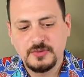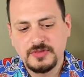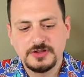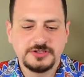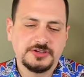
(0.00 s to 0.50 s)

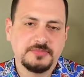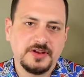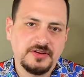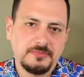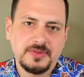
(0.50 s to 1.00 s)
with a
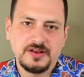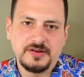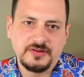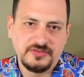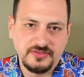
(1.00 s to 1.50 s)
Schmidt
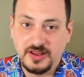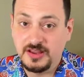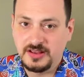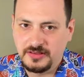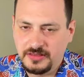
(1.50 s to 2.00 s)
Bender
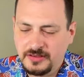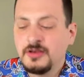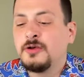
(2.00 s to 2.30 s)
Zenith